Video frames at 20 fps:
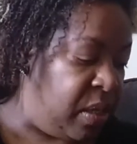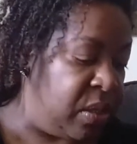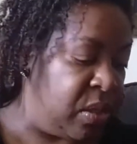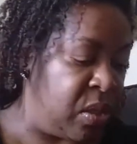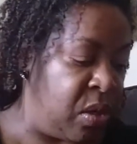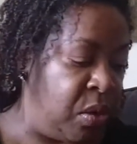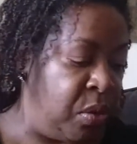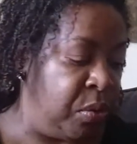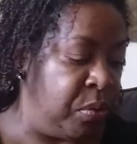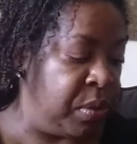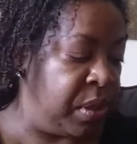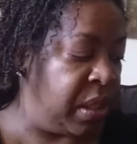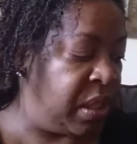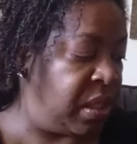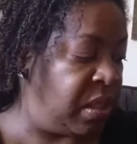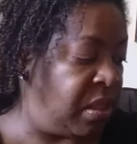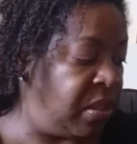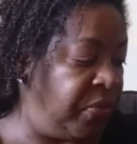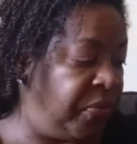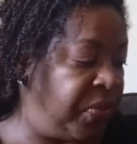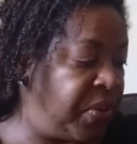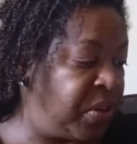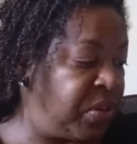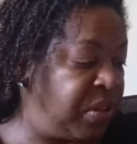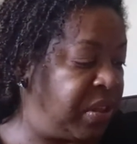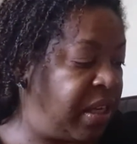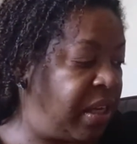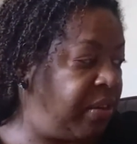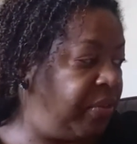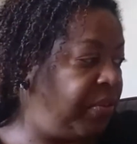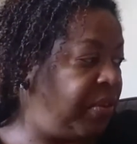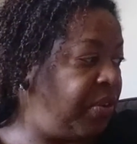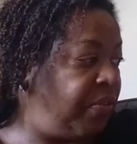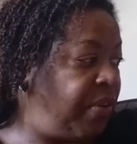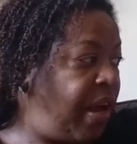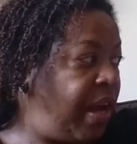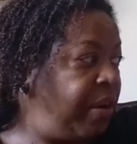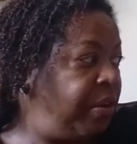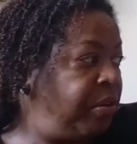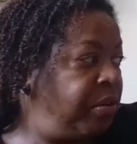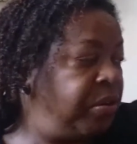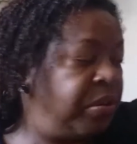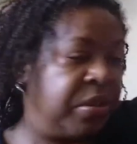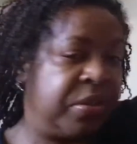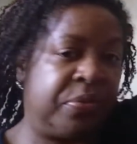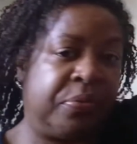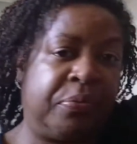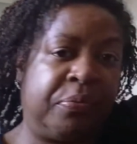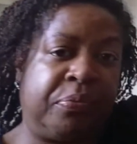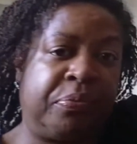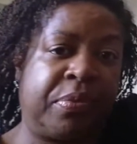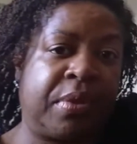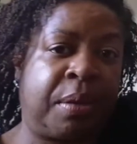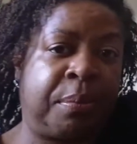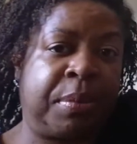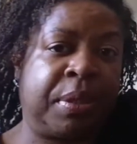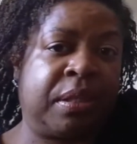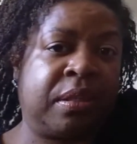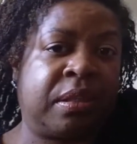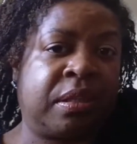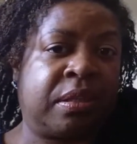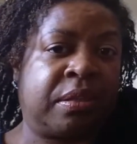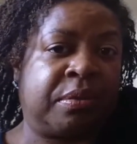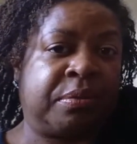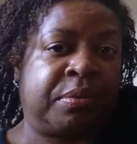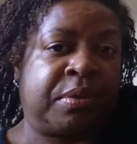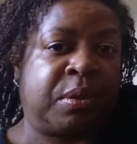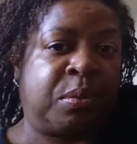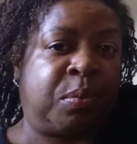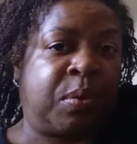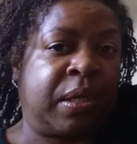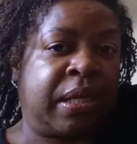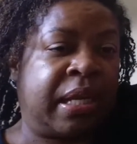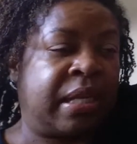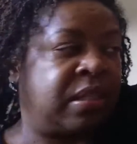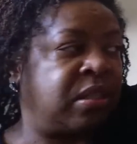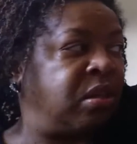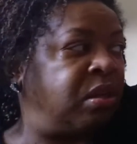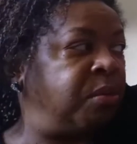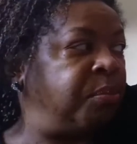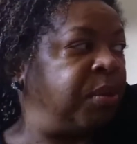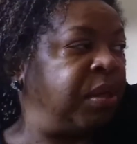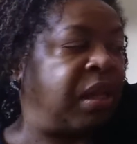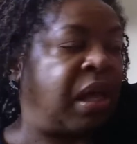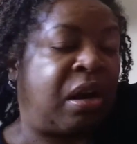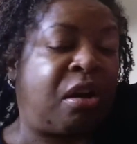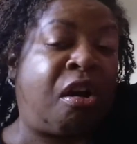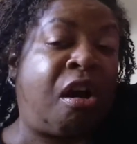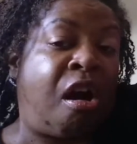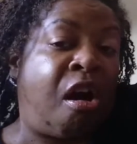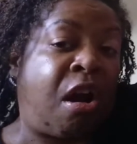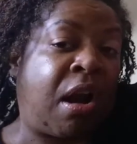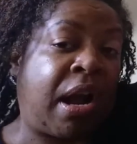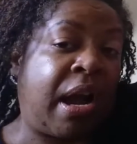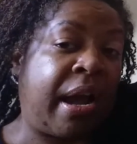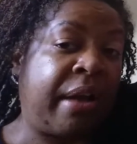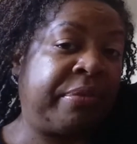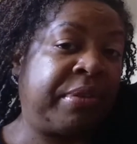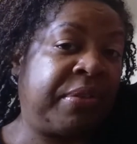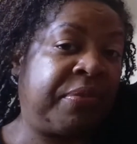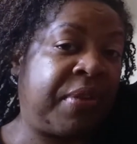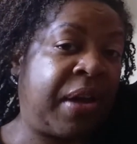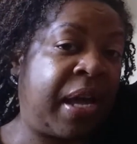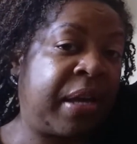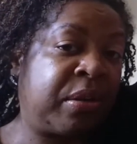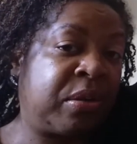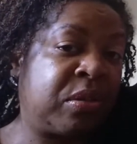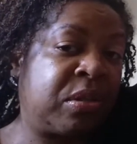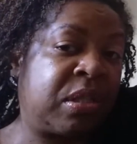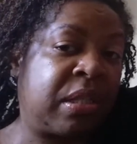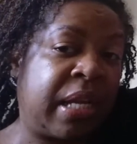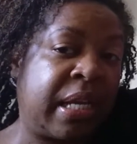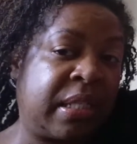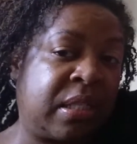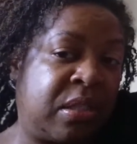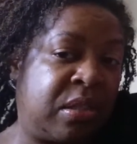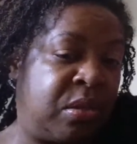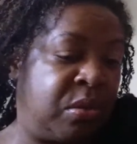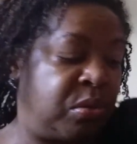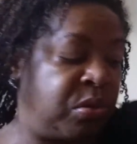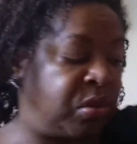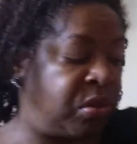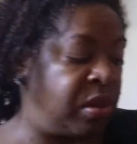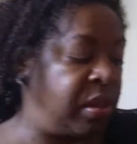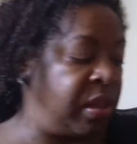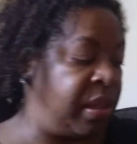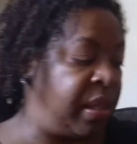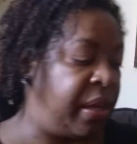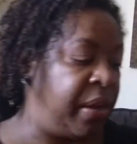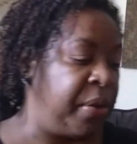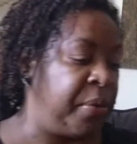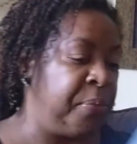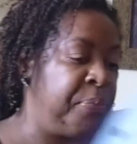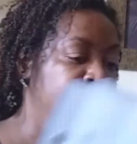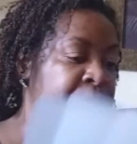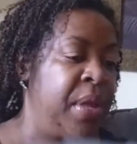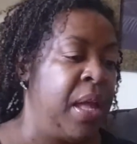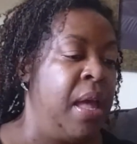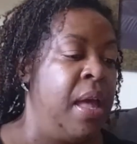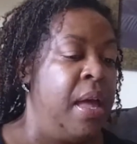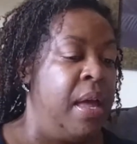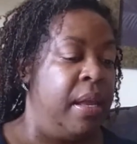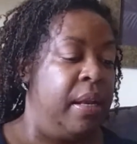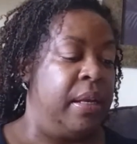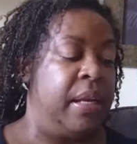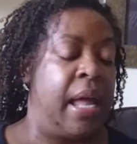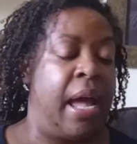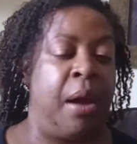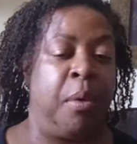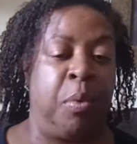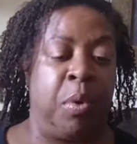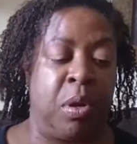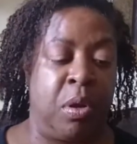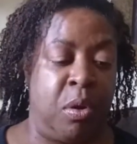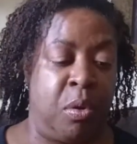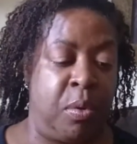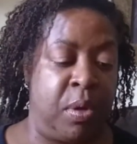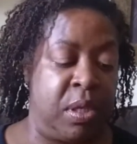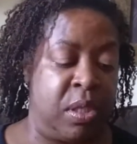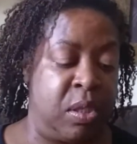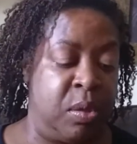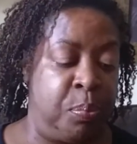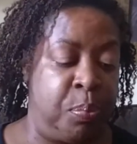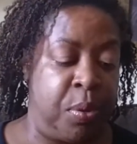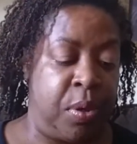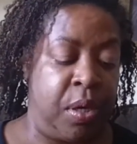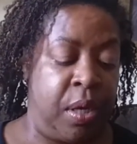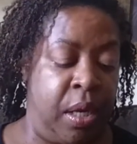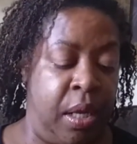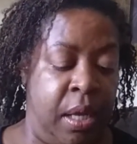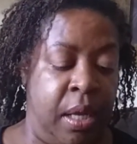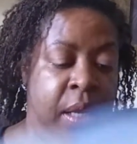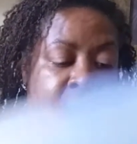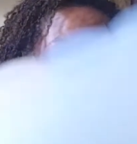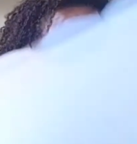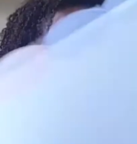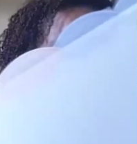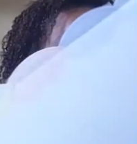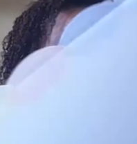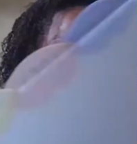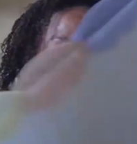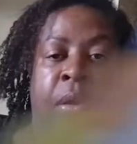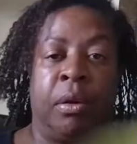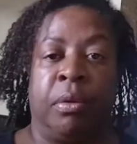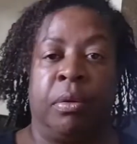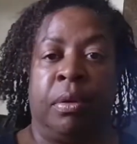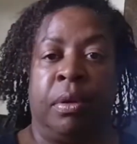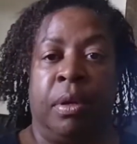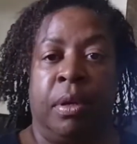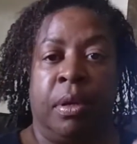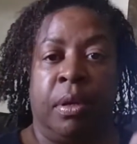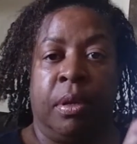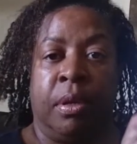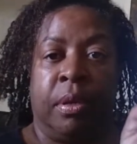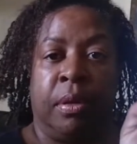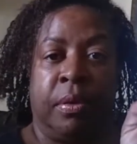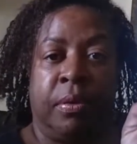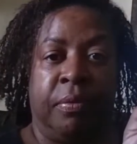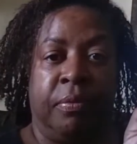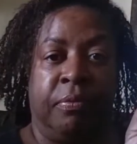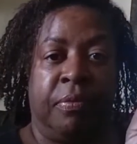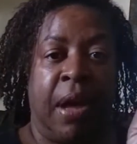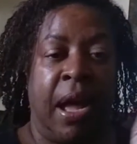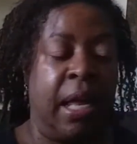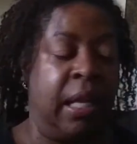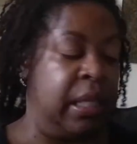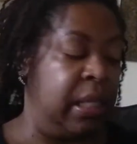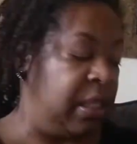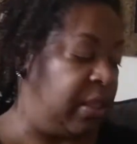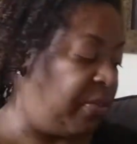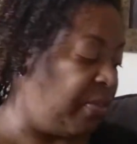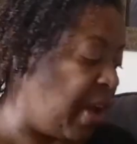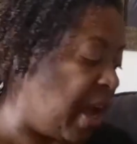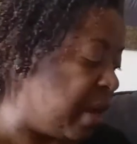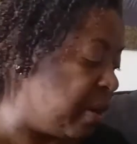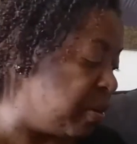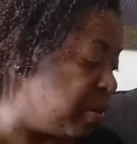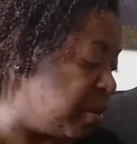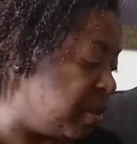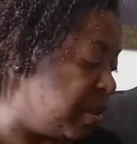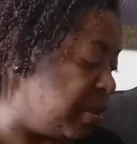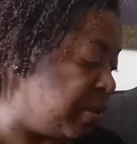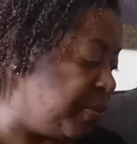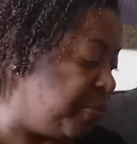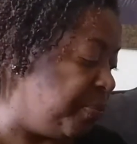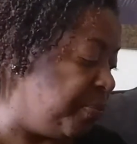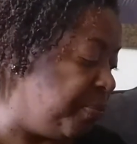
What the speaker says: So this is the first set of dividers. I mean, the one that's going to be like our archive dividers. Those are in there. Now we're going to put in our filing dividers.